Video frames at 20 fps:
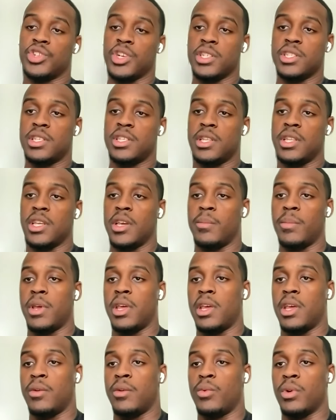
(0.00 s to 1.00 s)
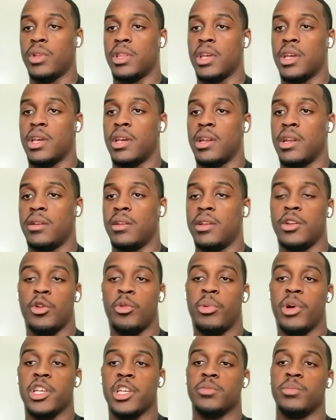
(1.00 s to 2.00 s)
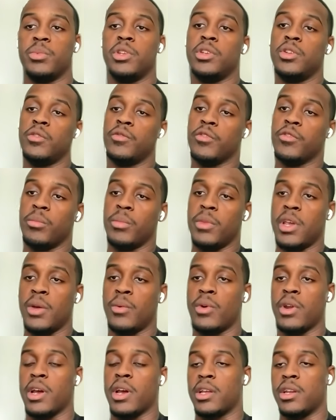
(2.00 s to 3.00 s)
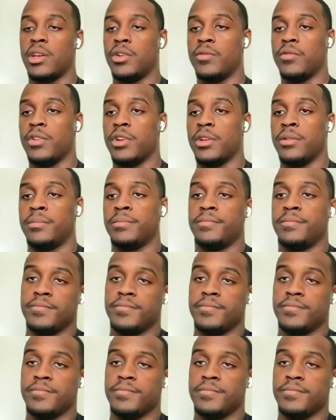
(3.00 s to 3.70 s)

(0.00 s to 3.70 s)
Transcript: trusted them and what they could, you know, possibly do for me and what I could do for them.